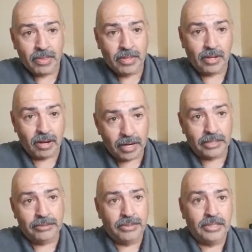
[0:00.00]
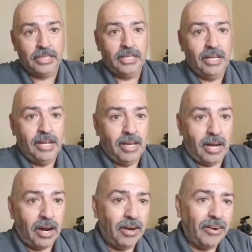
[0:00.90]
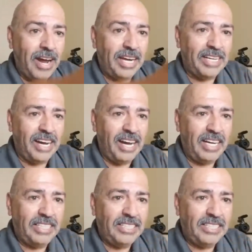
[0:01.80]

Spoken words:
All right, guys.